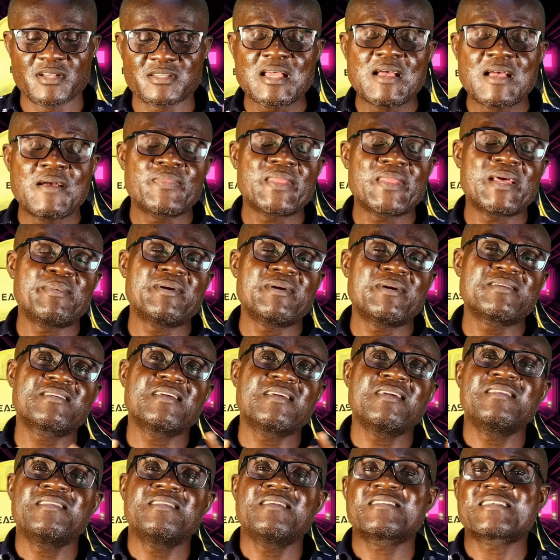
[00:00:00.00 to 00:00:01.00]
Now, by
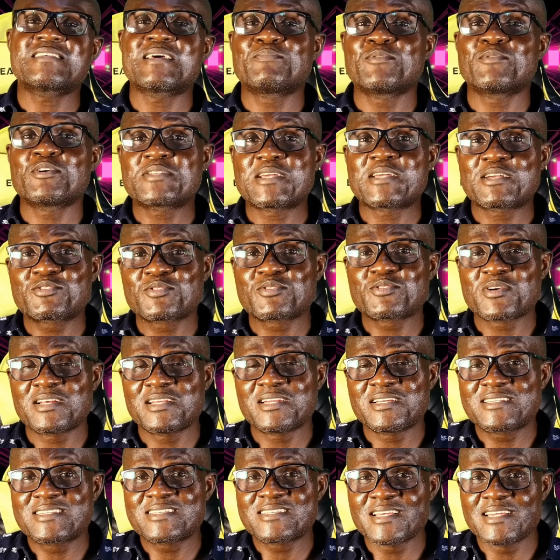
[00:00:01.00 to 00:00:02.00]
saying this, I'm not
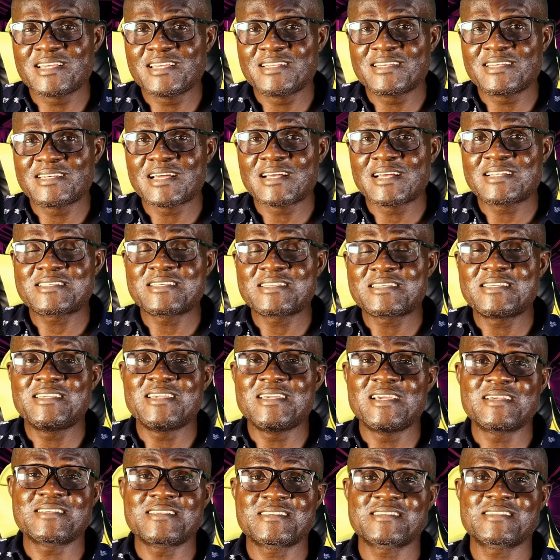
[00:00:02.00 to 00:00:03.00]
actually saying that,
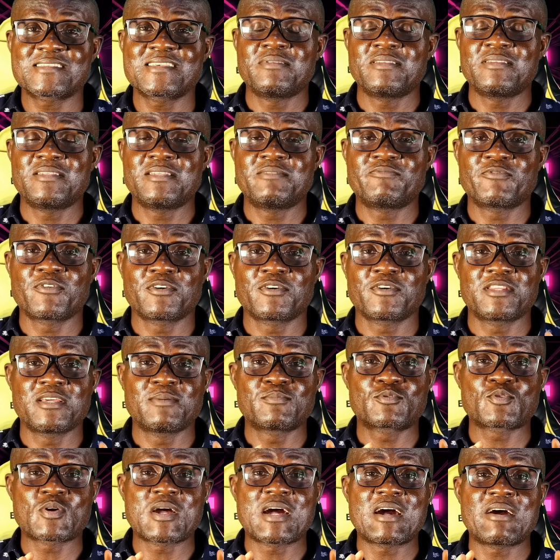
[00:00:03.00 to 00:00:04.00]
yes, for them
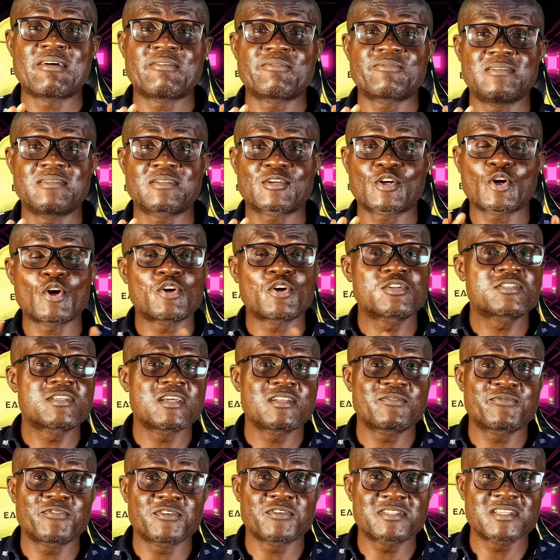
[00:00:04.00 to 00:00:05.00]
to have
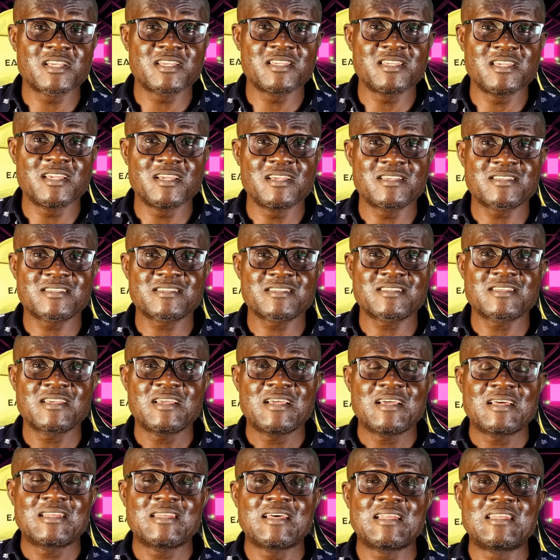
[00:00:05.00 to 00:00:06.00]
courted for 10 years,
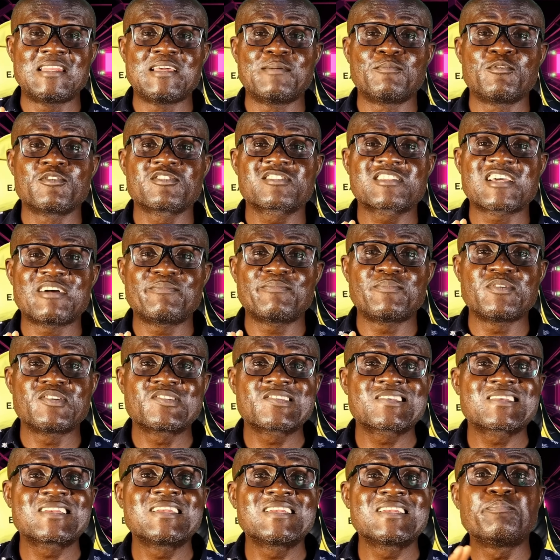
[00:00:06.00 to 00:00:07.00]
that they must have been
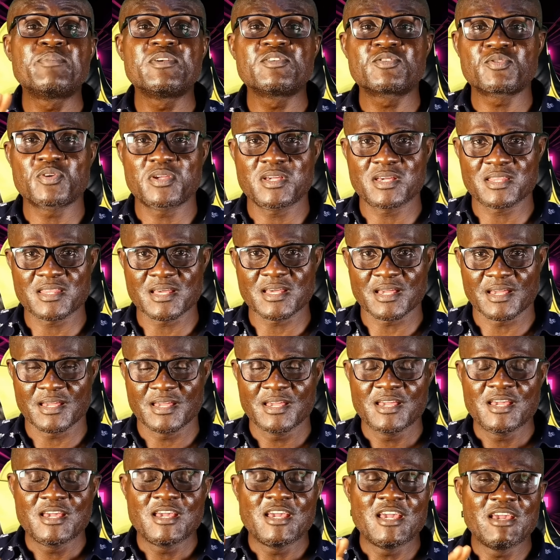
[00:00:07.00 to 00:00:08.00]
sleeping together,
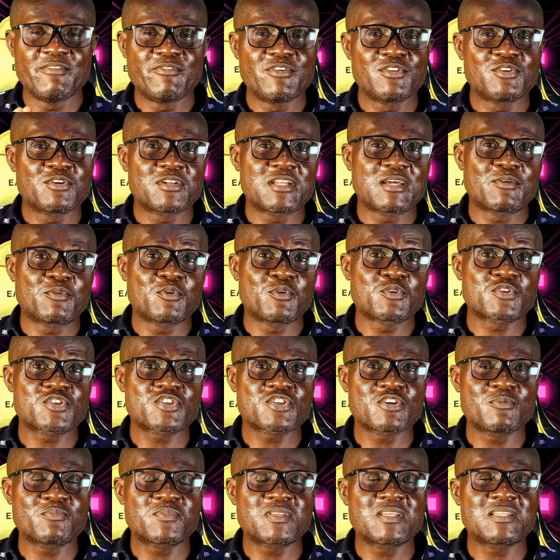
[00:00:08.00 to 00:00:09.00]
even though there was
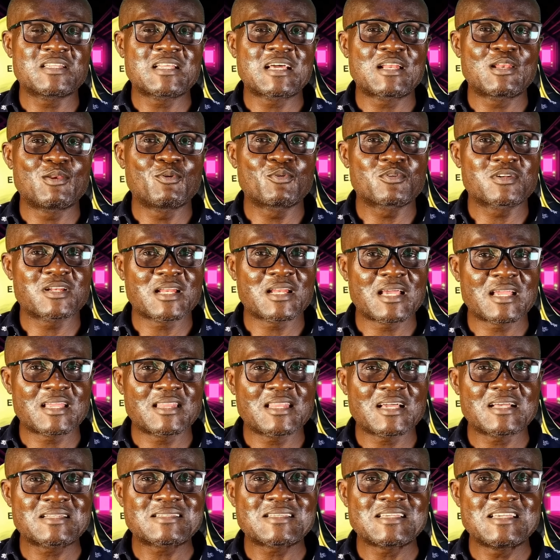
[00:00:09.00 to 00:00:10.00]
something that looked like
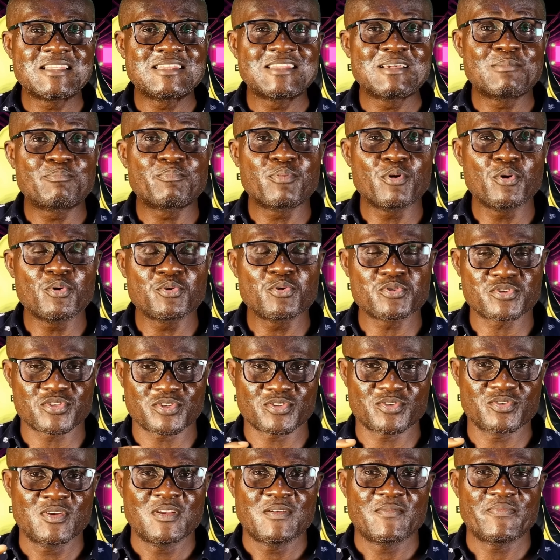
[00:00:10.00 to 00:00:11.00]
that in the
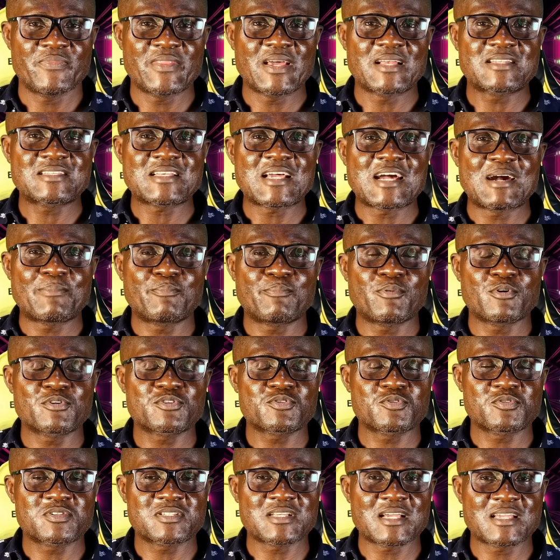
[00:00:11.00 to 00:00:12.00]
post that
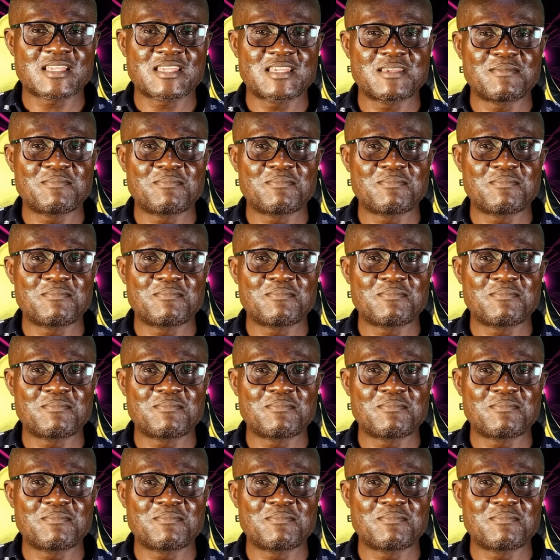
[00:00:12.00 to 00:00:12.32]
Apostle Takim